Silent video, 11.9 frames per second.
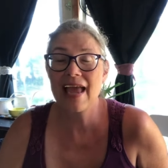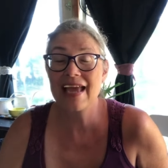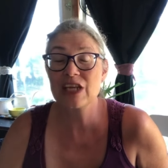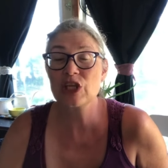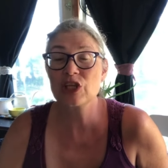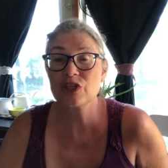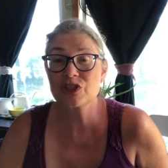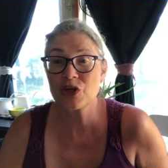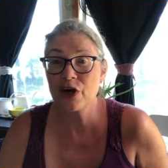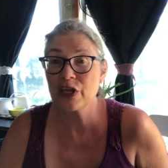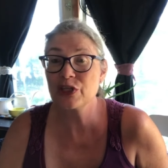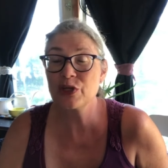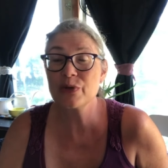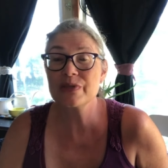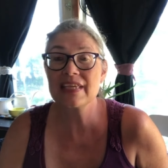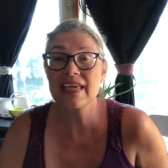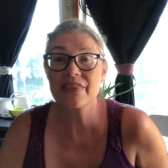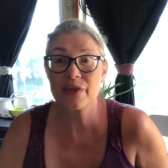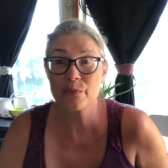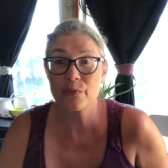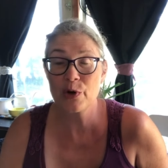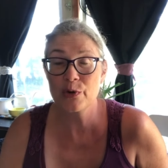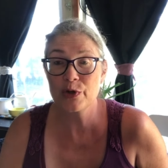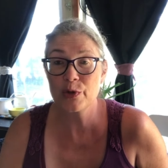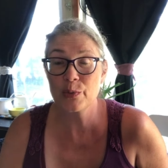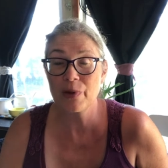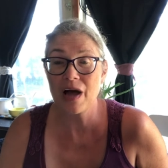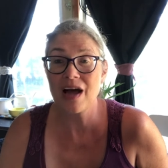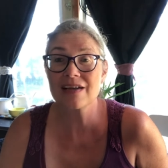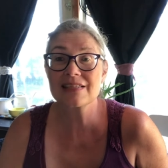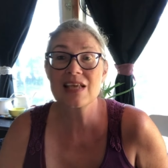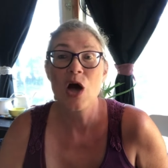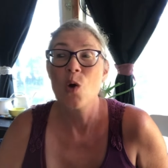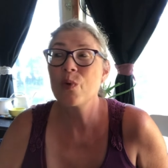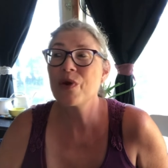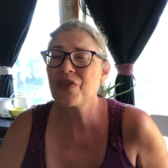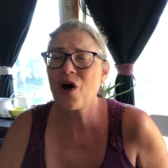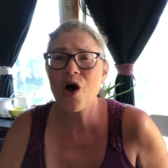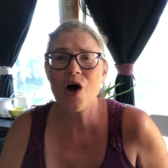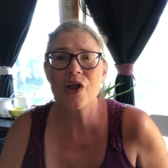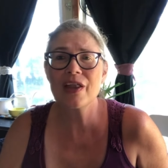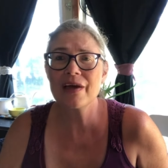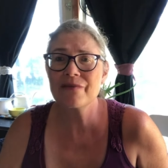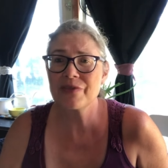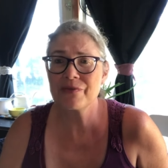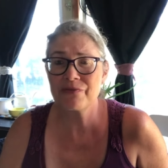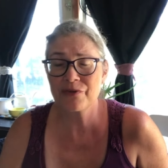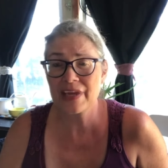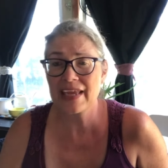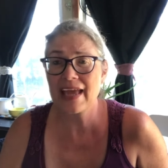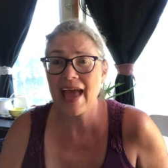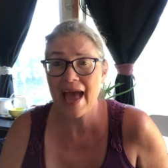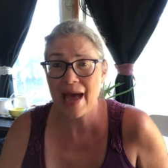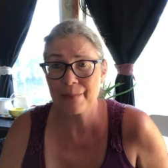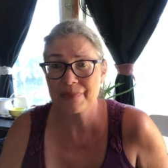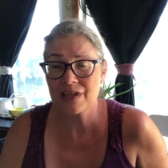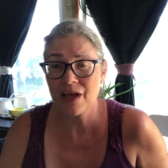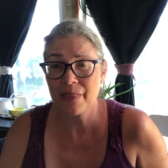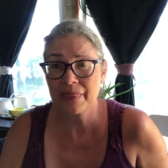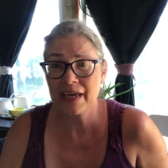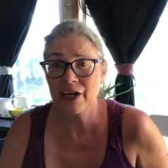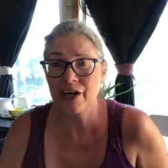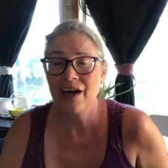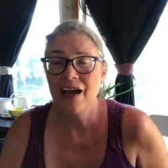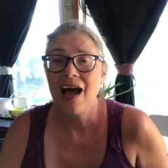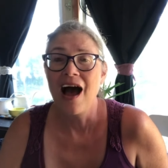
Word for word: and started using the Roku box with all of the free apps on there.